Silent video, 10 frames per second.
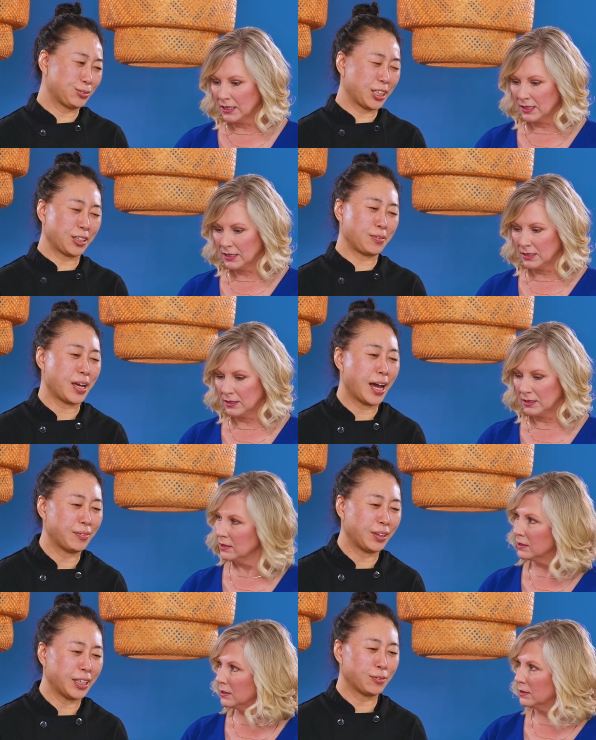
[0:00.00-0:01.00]
Speaker 1: We're gonna be
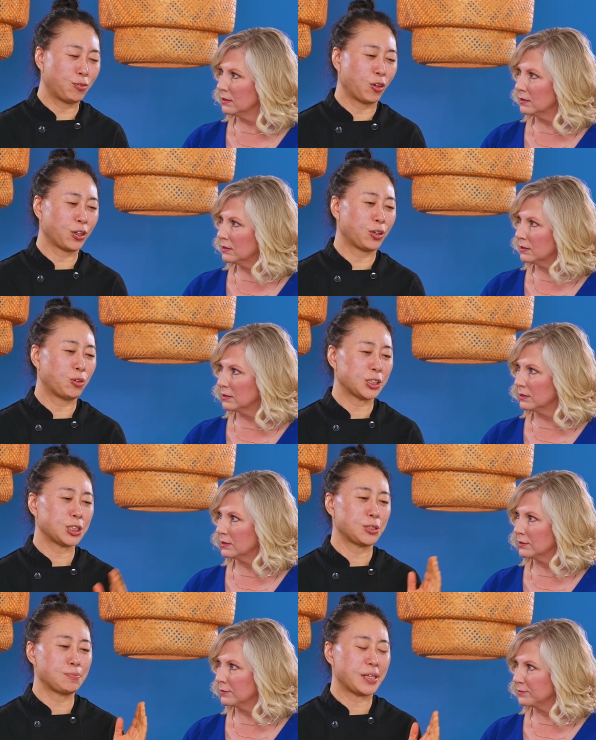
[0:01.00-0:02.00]
having for the
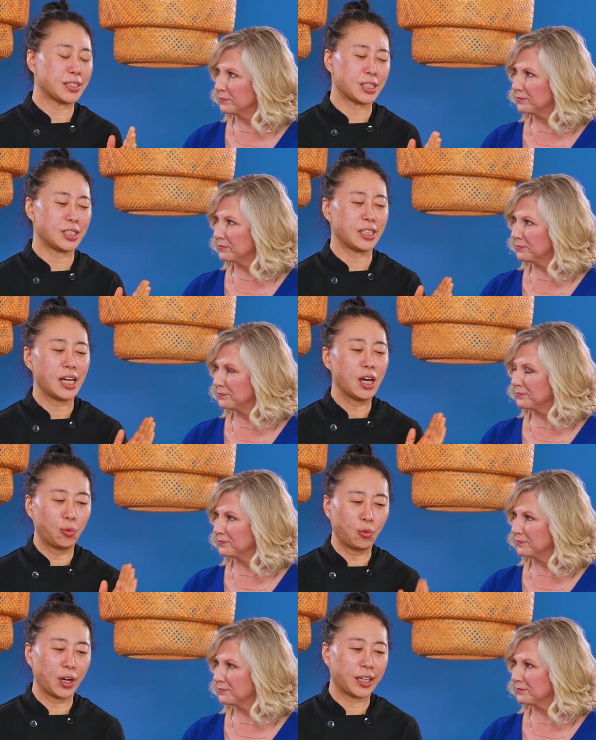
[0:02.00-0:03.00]
Washington veggie
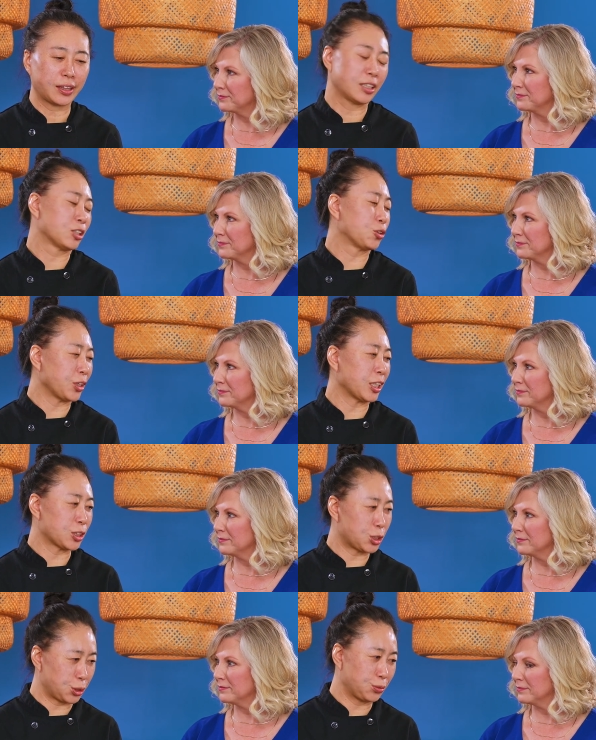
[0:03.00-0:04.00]
with the
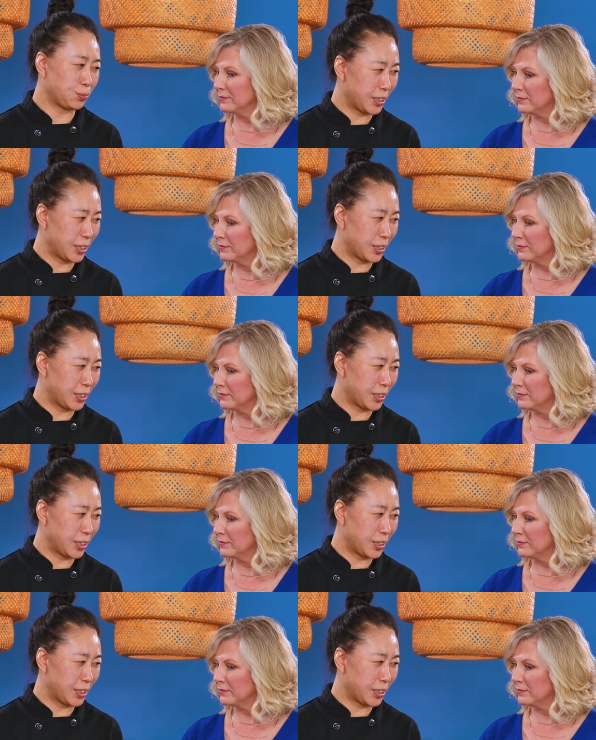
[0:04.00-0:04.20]
geoduck soup.